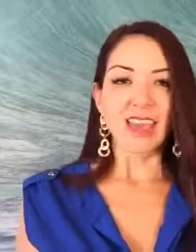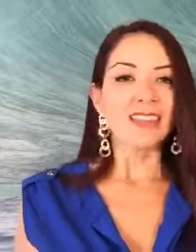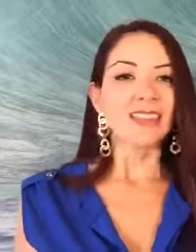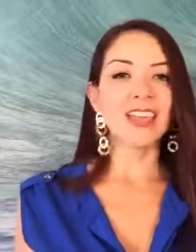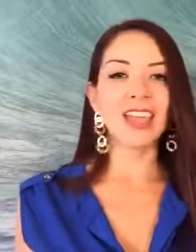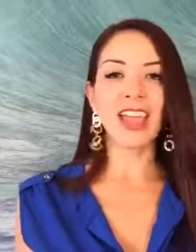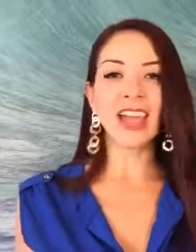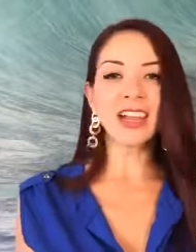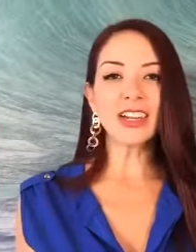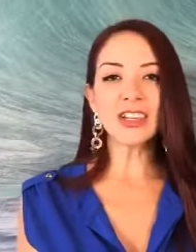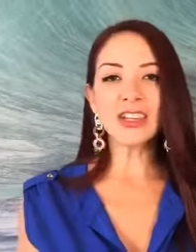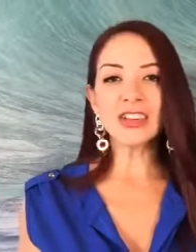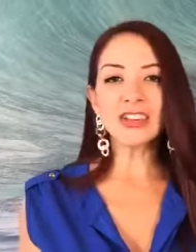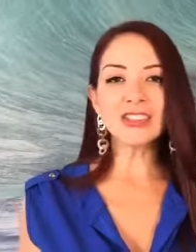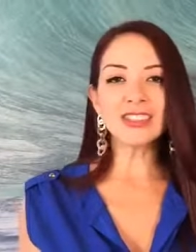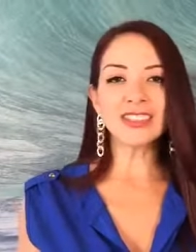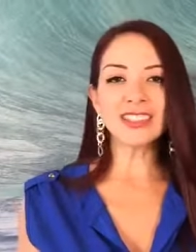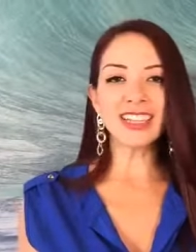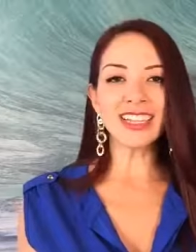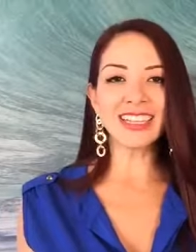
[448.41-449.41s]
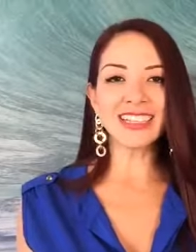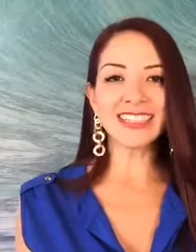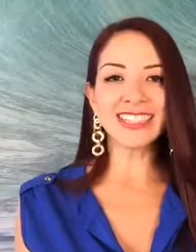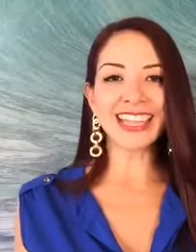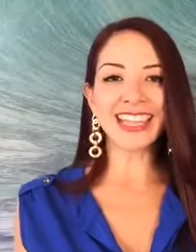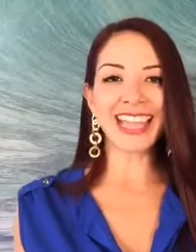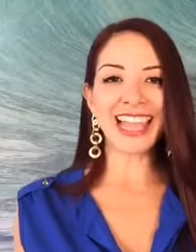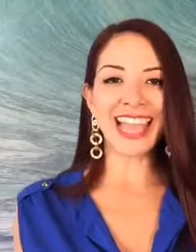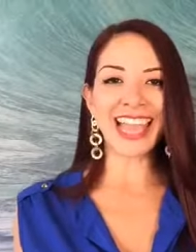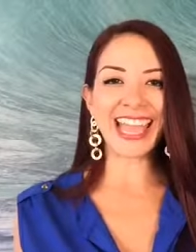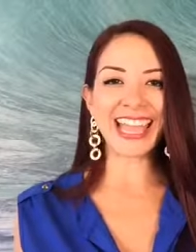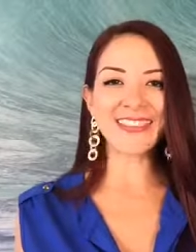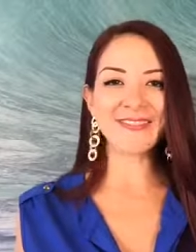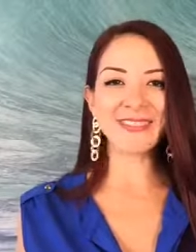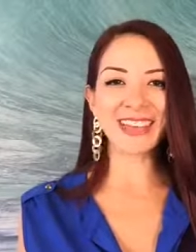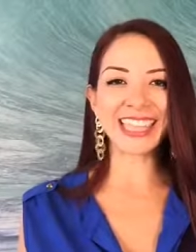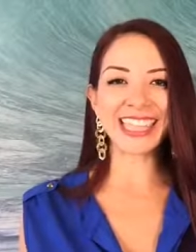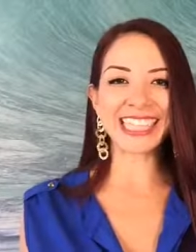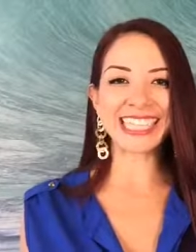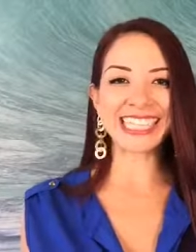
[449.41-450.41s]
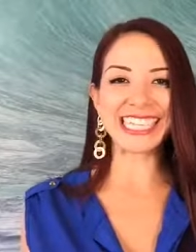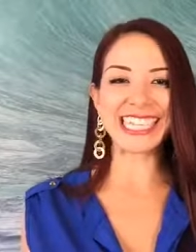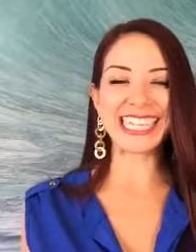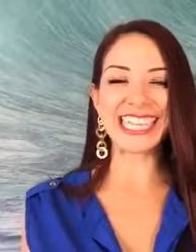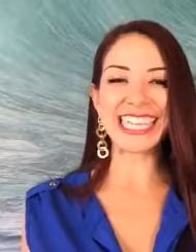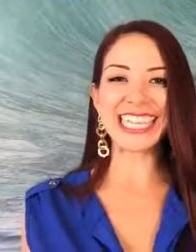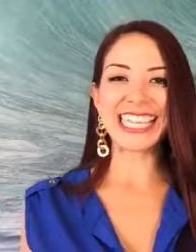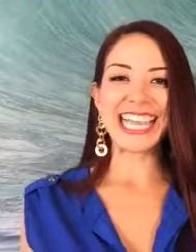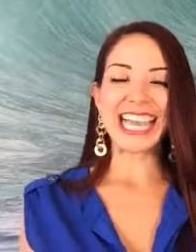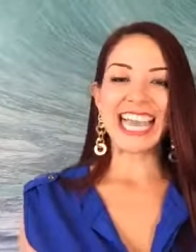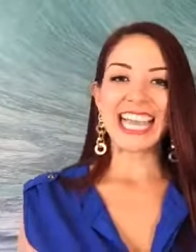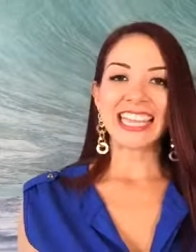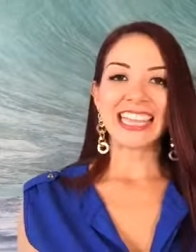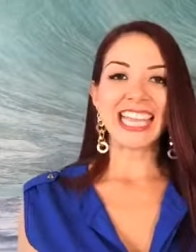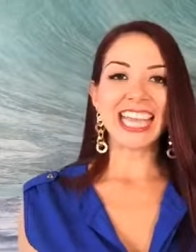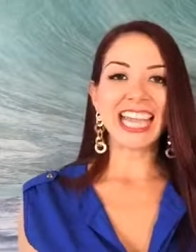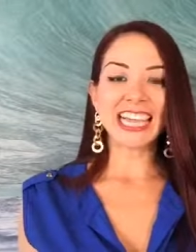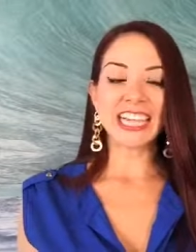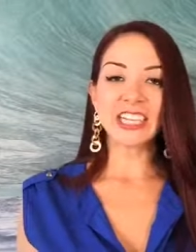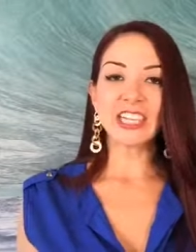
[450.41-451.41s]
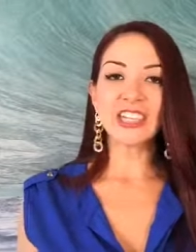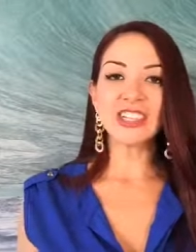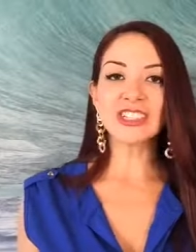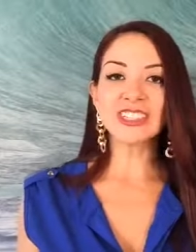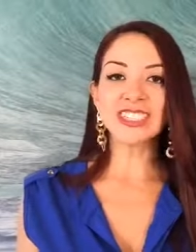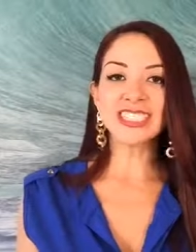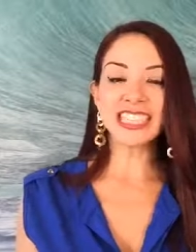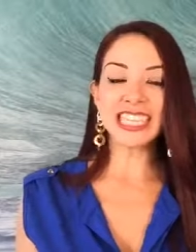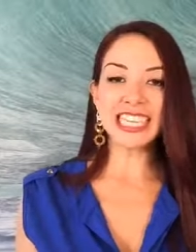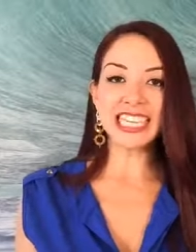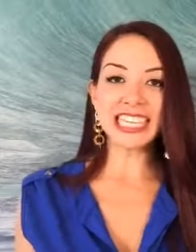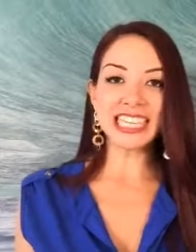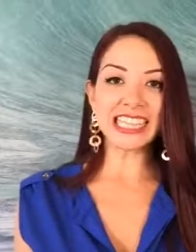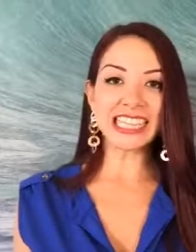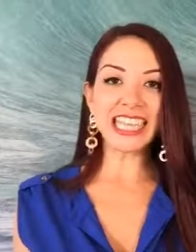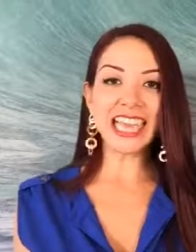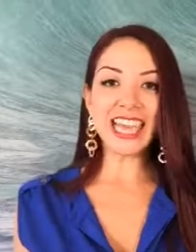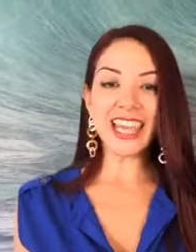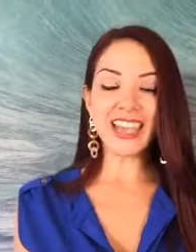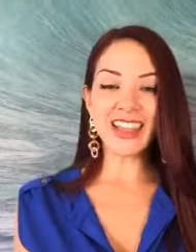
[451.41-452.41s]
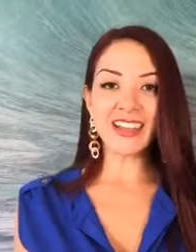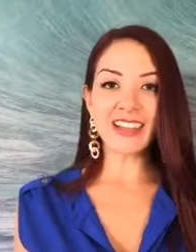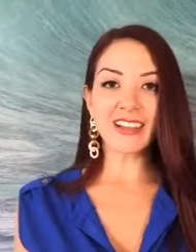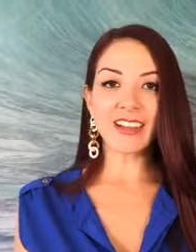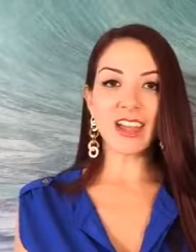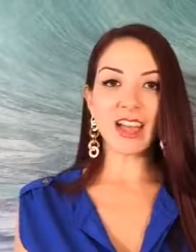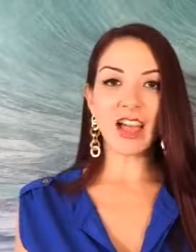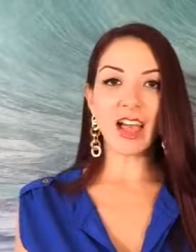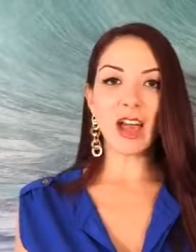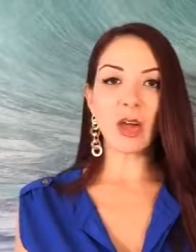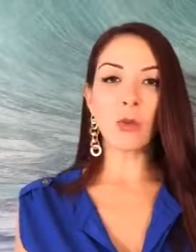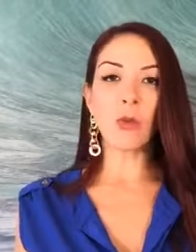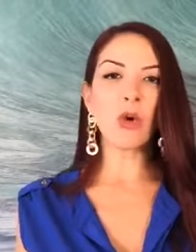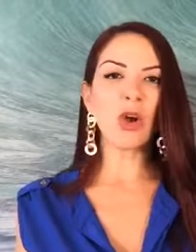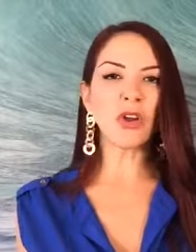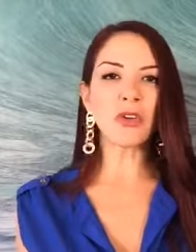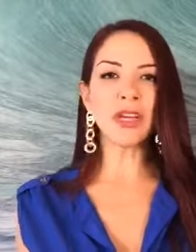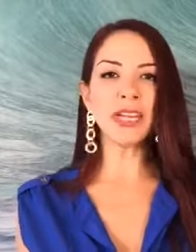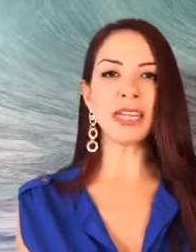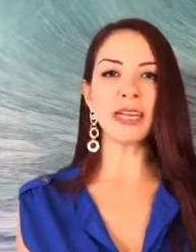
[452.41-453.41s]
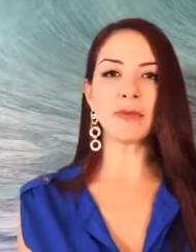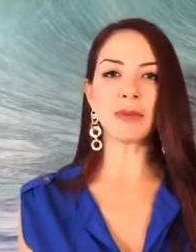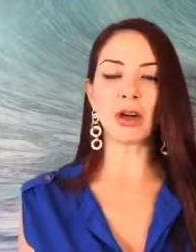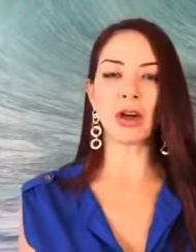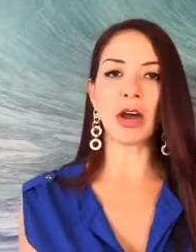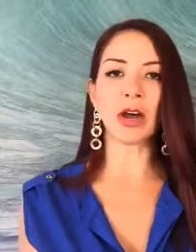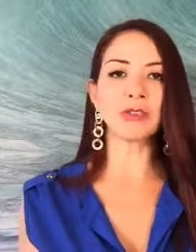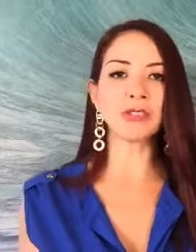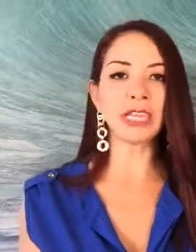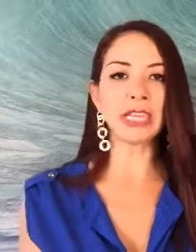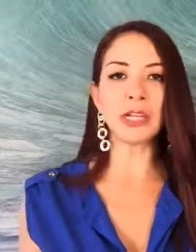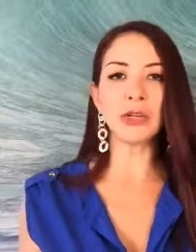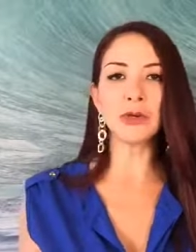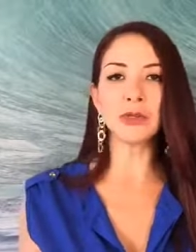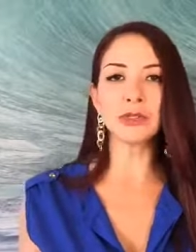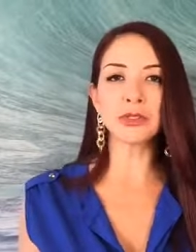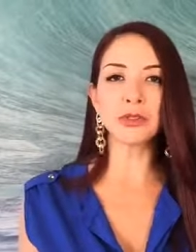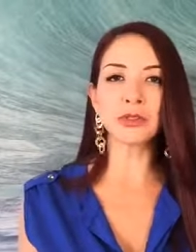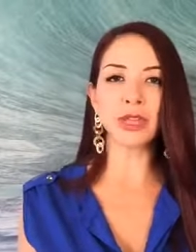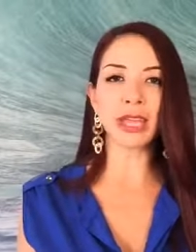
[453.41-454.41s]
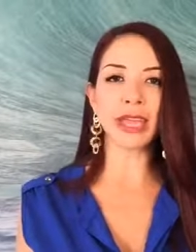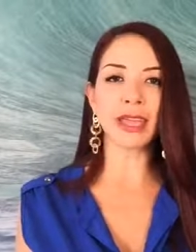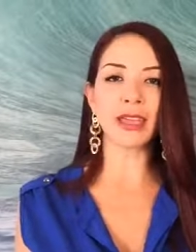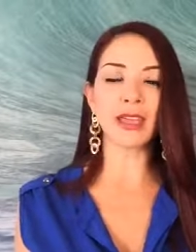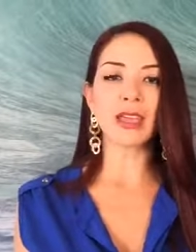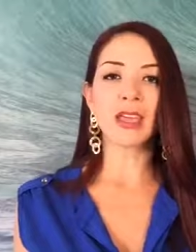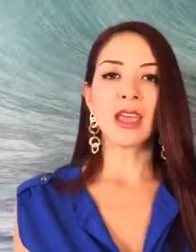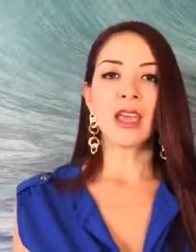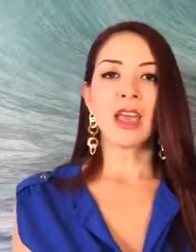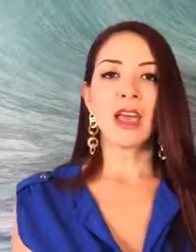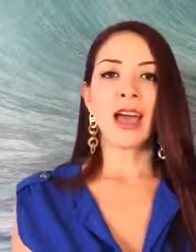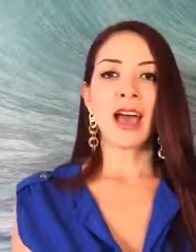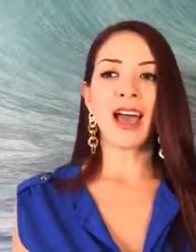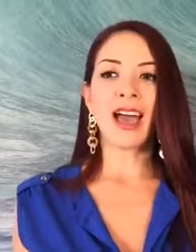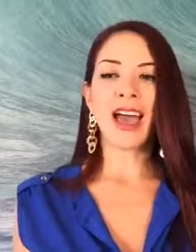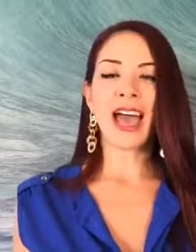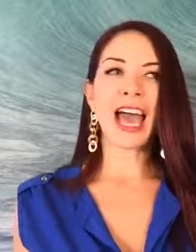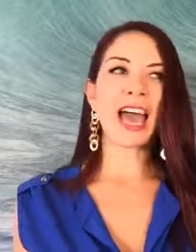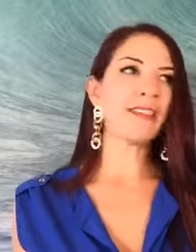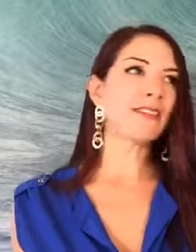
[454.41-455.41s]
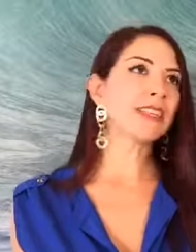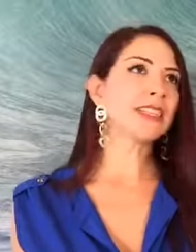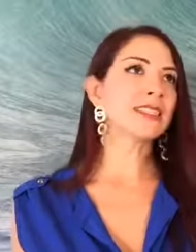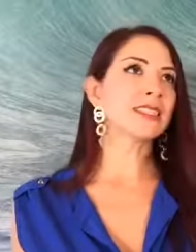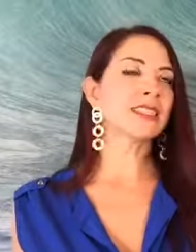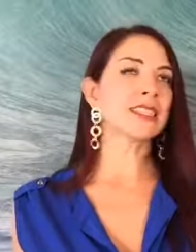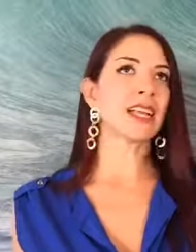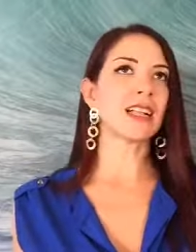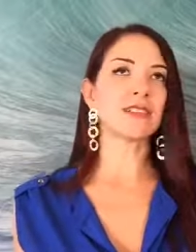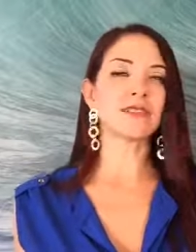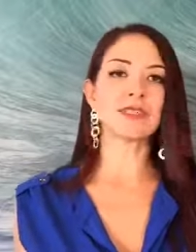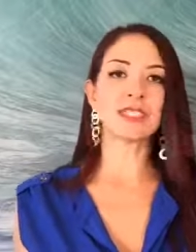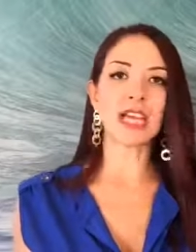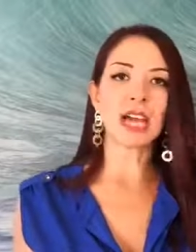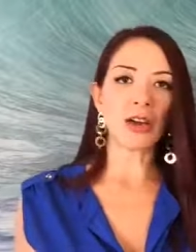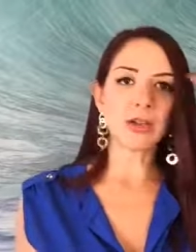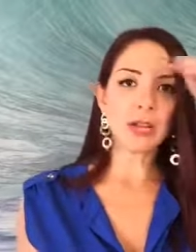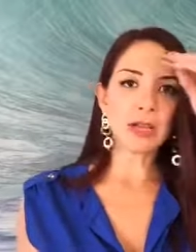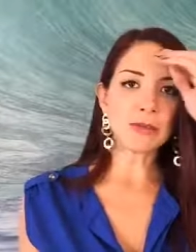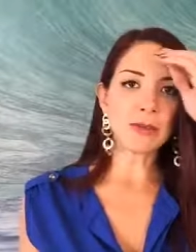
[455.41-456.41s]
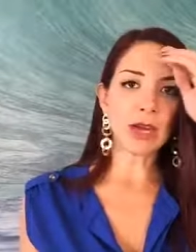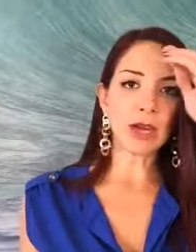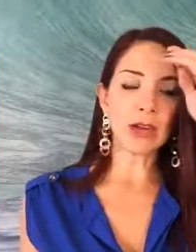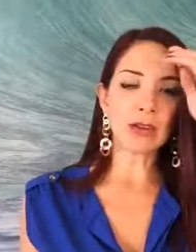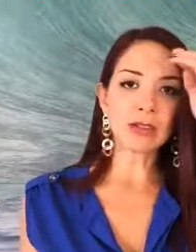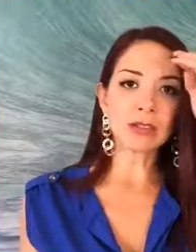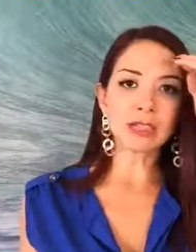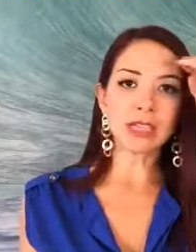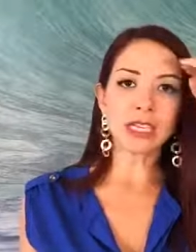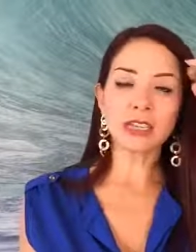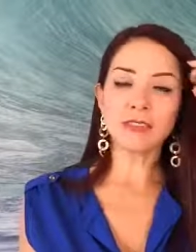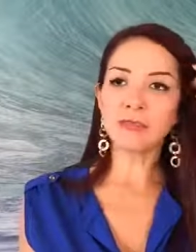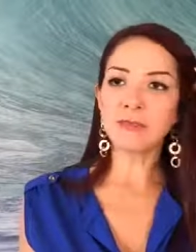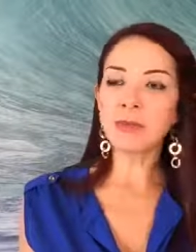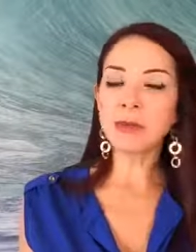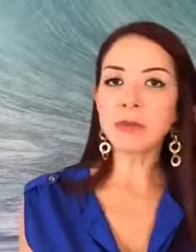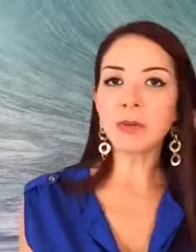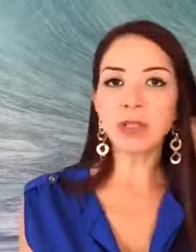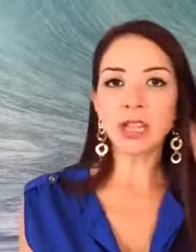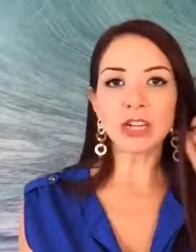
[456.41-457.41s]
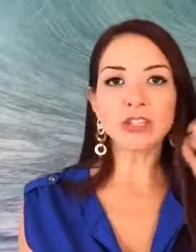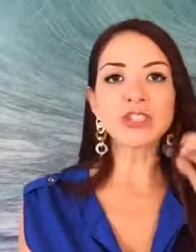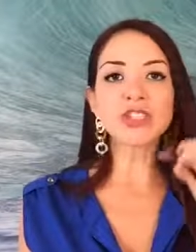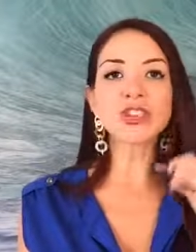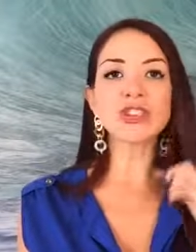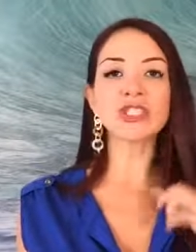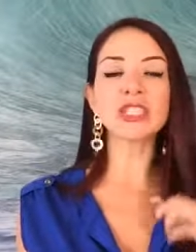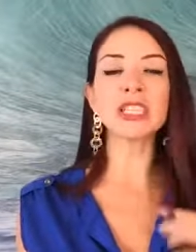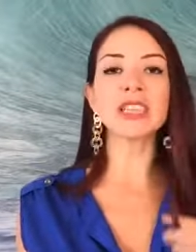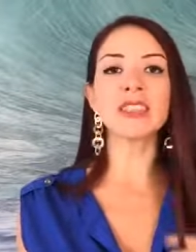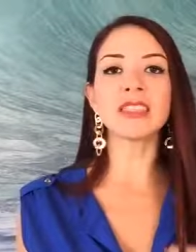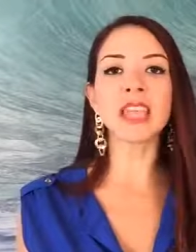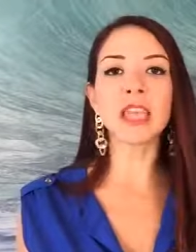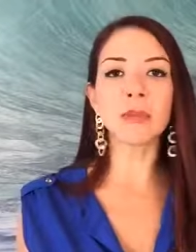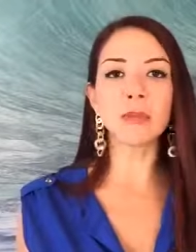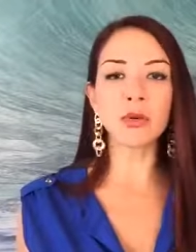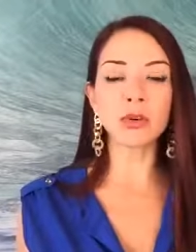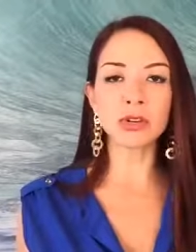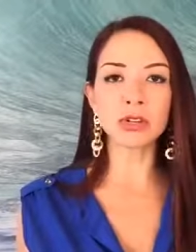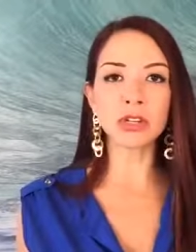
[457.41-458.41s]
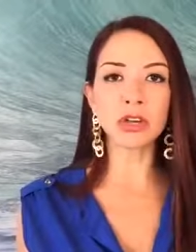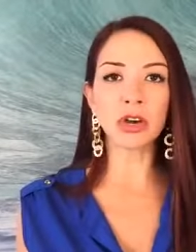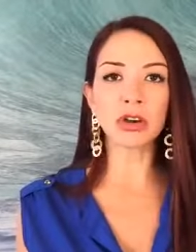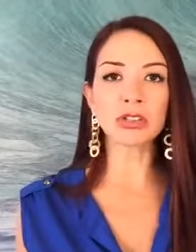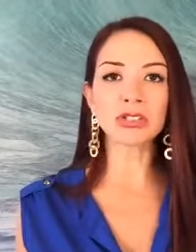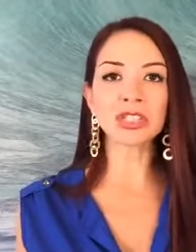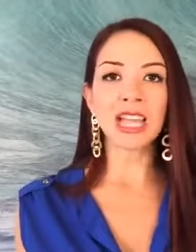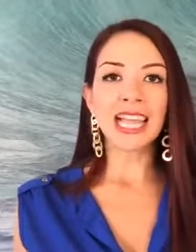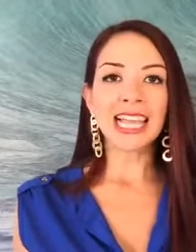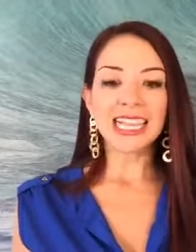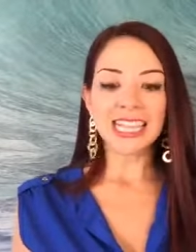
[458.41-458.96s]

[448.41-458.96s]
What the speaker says: They are not sitting there, hey, Bethany, they are not sitting there worrying about how they look today, having self-doubt about if people are judging them or not.